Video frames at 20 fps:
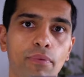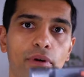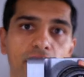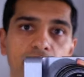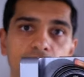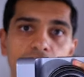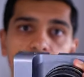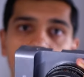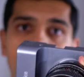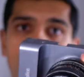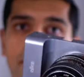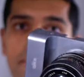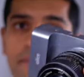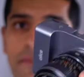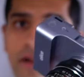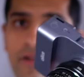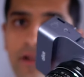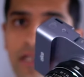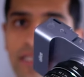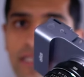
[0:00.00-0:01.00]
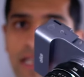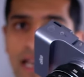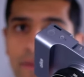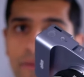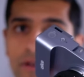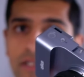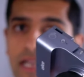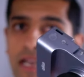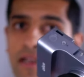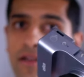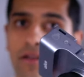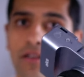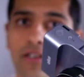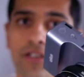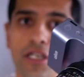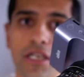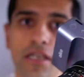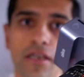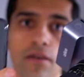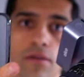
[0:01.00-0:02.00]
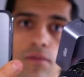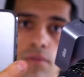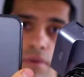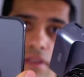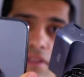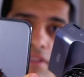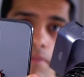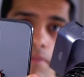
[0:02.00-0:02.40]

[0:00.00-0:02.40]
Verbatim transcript: brings together mirrorless camera technology with